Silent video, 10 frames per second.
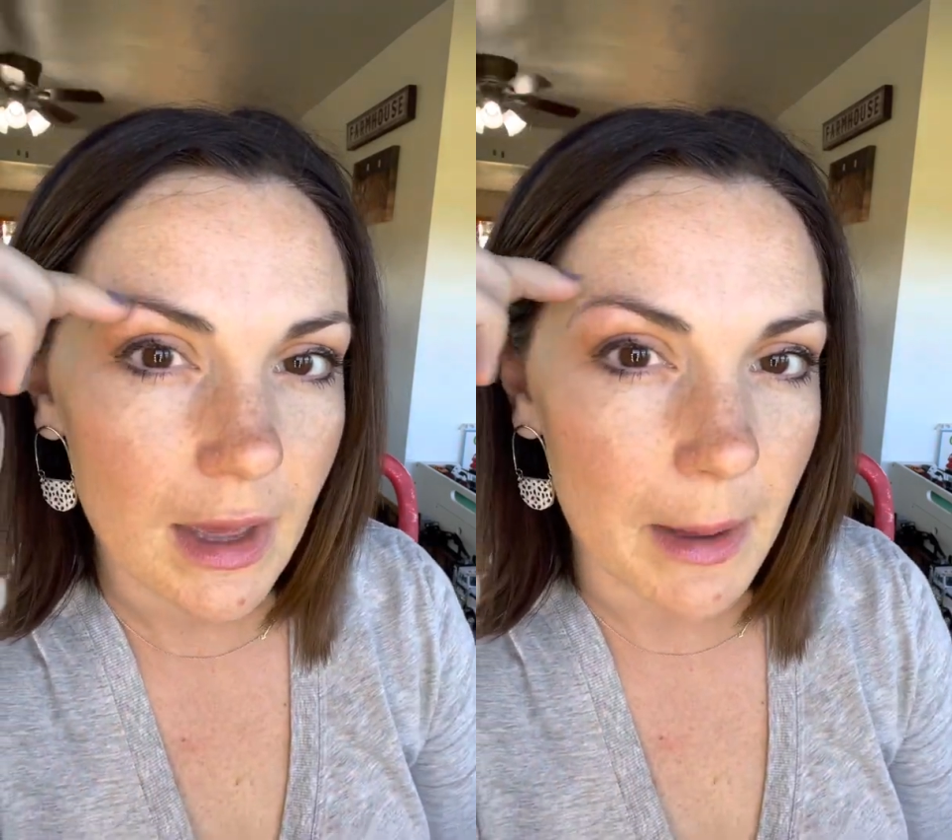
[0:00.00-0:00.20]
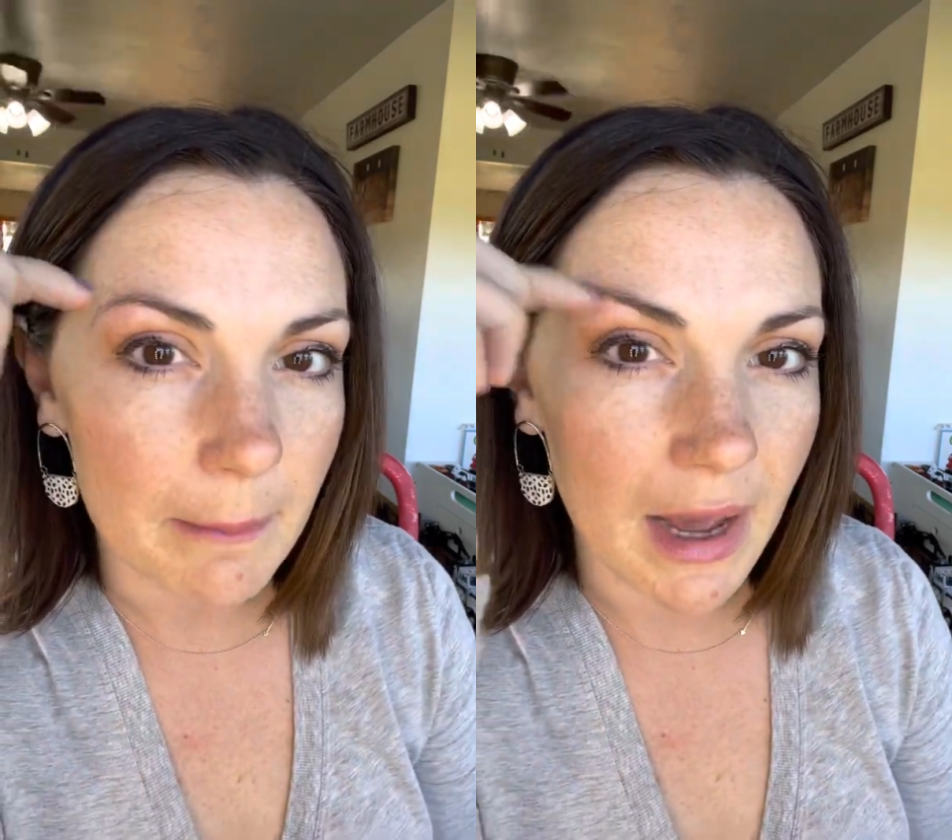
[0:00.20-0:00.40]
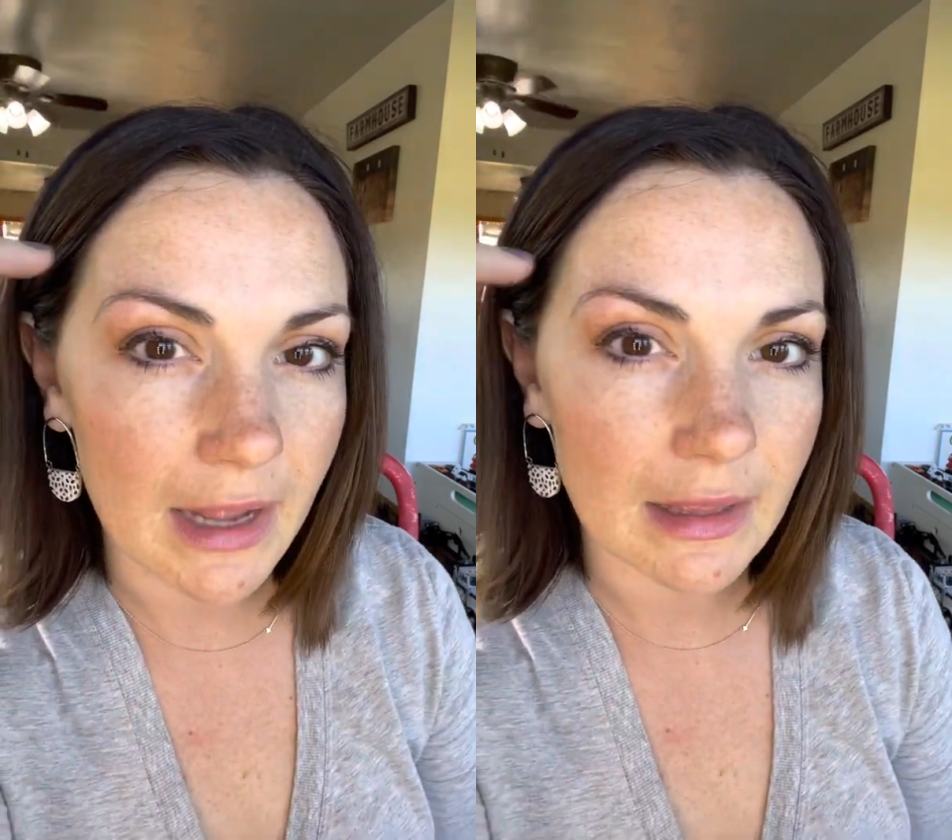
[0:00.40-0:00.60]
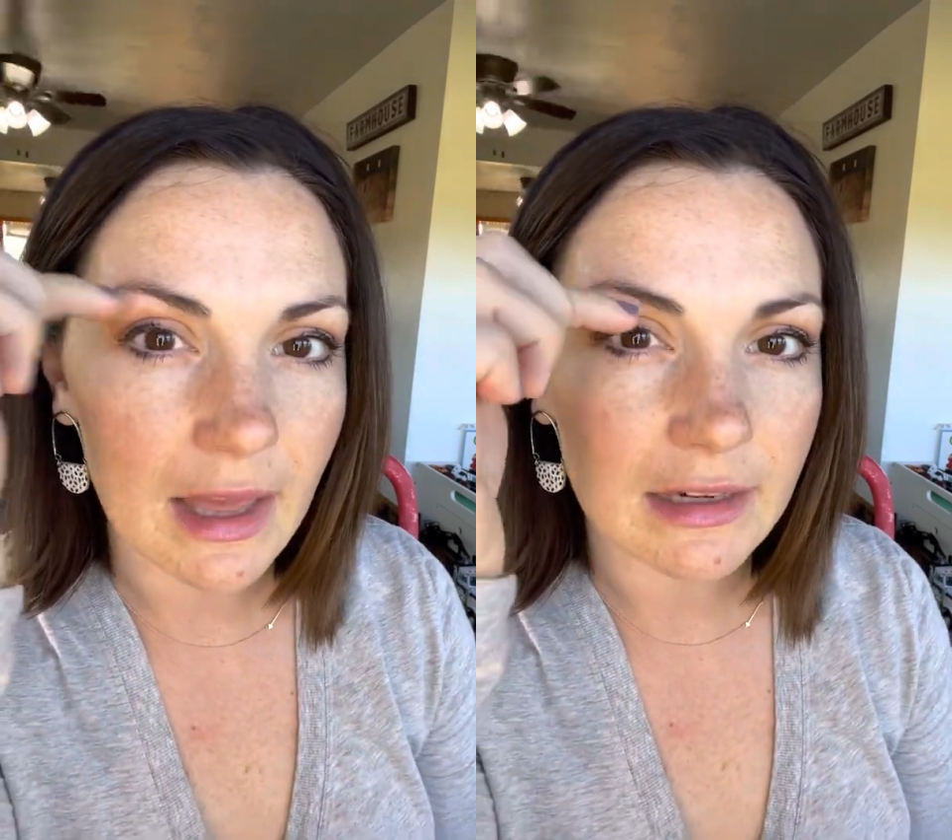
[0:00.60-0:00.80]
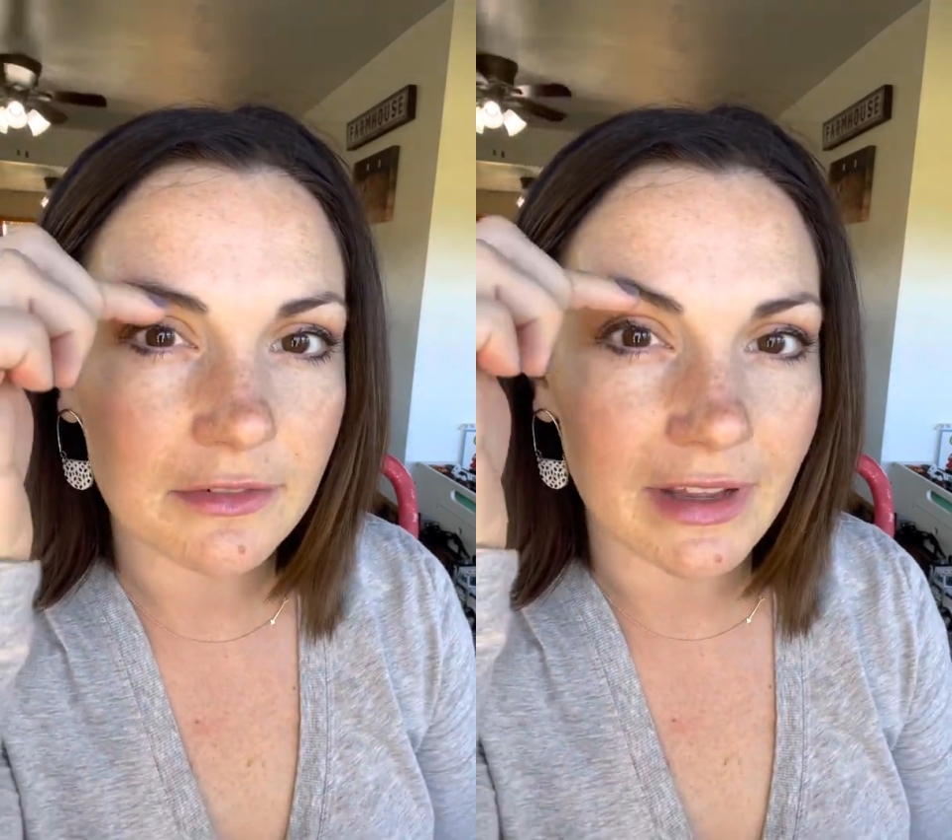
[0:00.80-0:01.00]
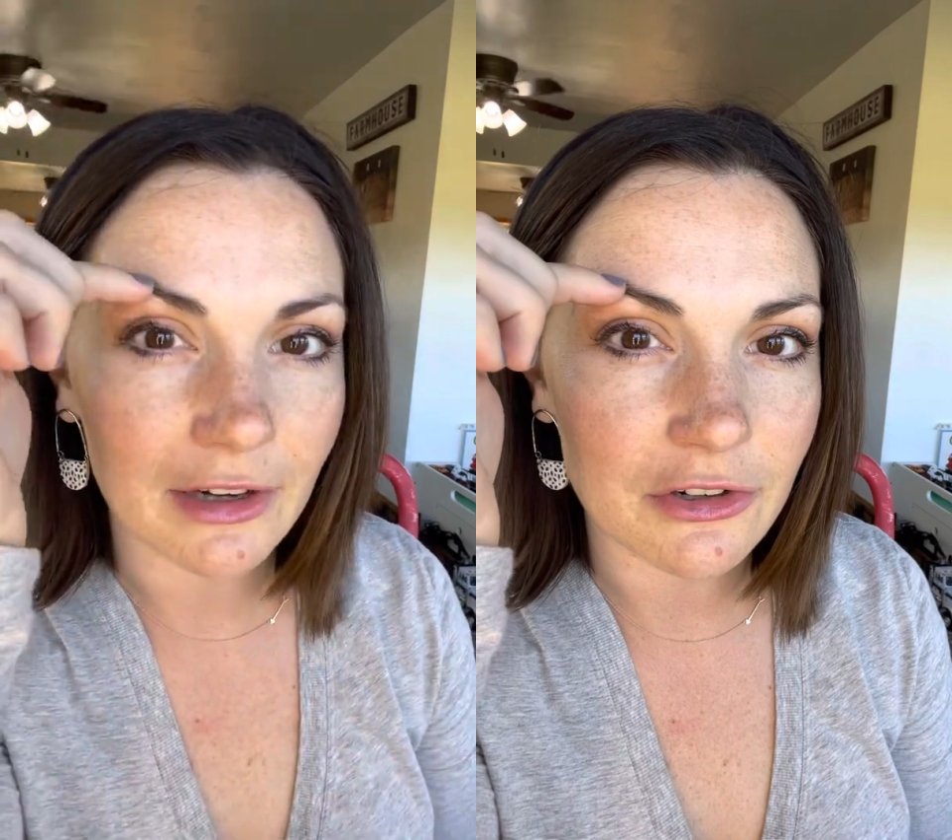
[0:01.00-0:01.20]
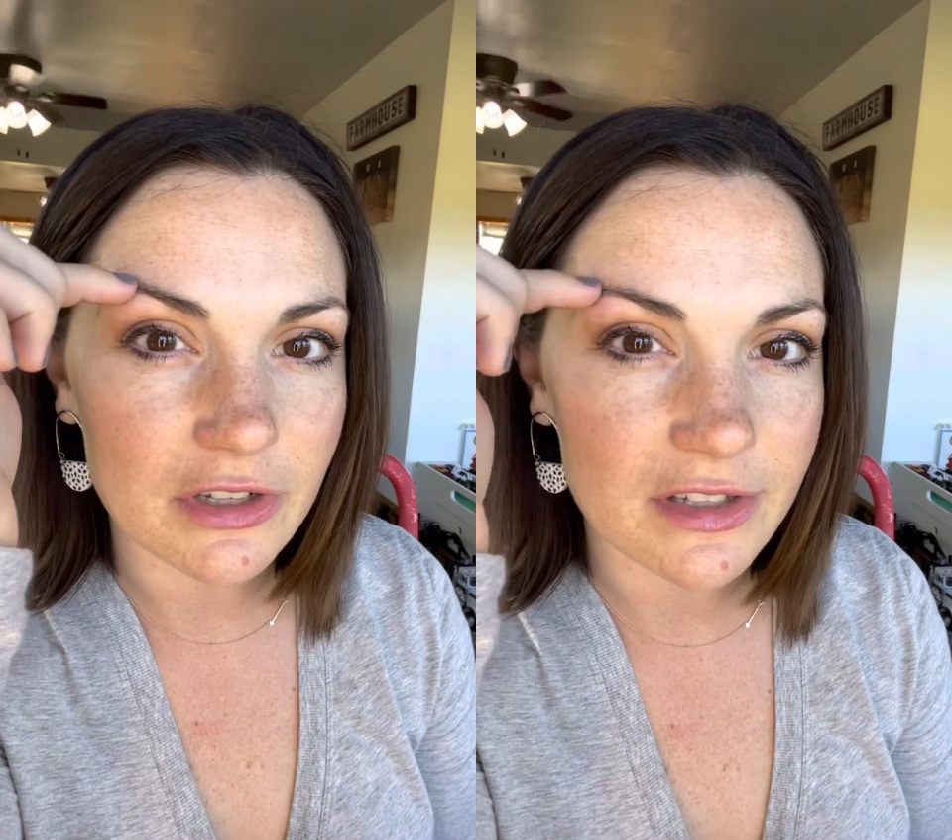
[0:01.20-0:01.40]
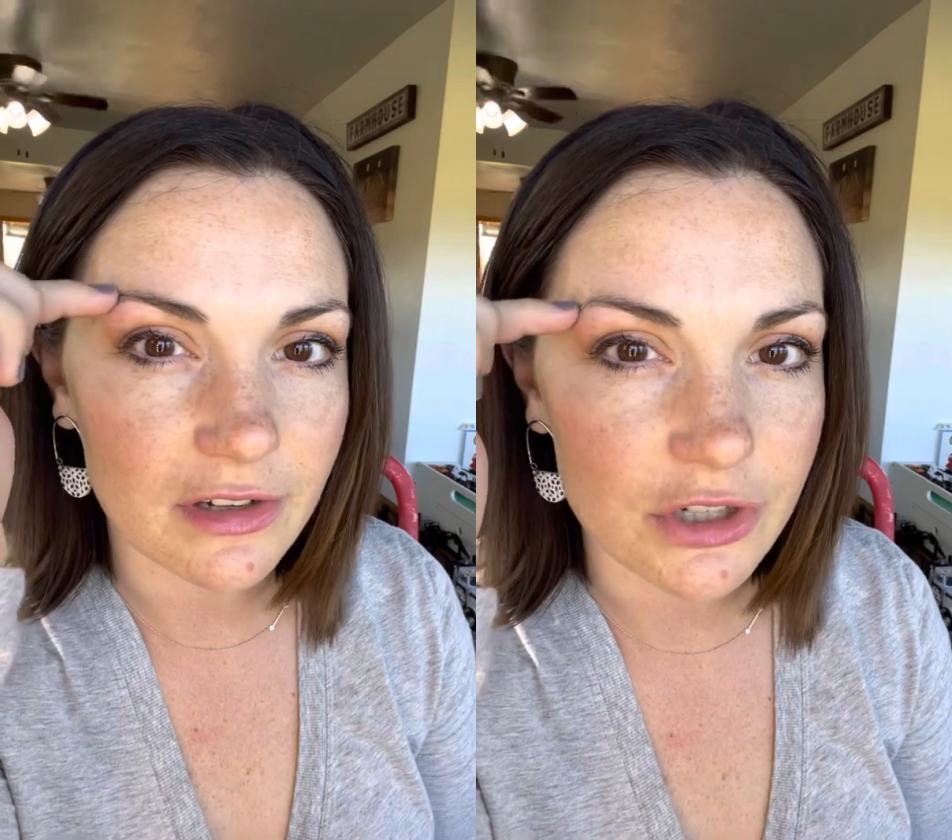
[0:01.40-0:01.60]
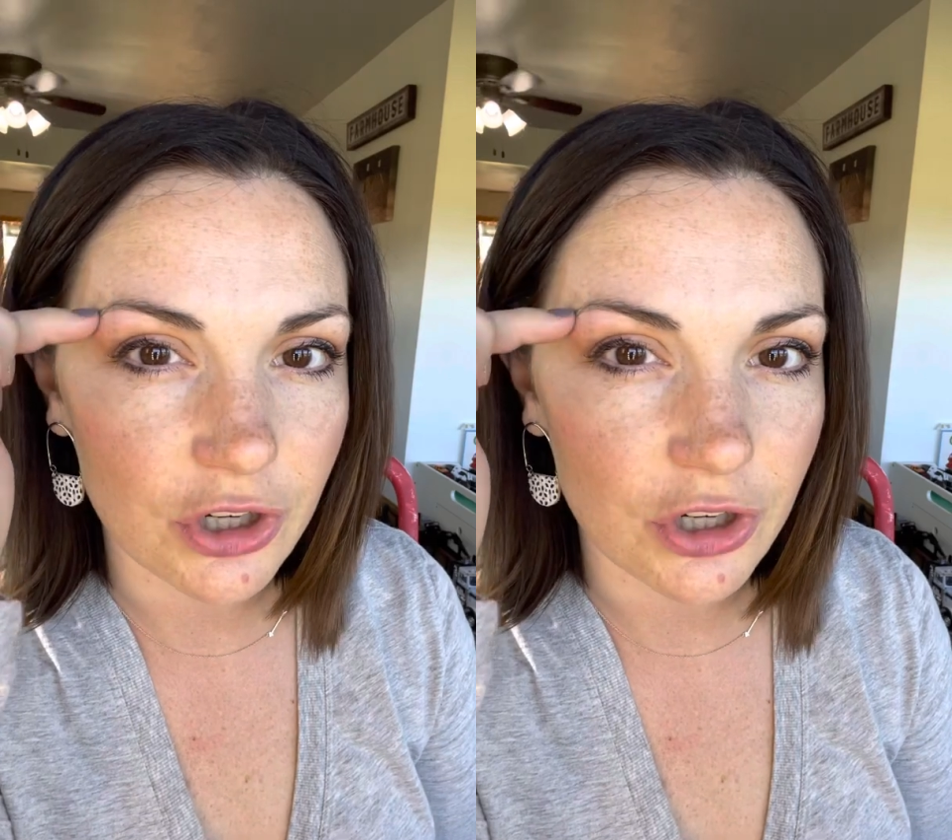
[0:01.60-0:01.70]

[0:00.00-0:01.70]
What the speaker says: Mine kind of naturally start to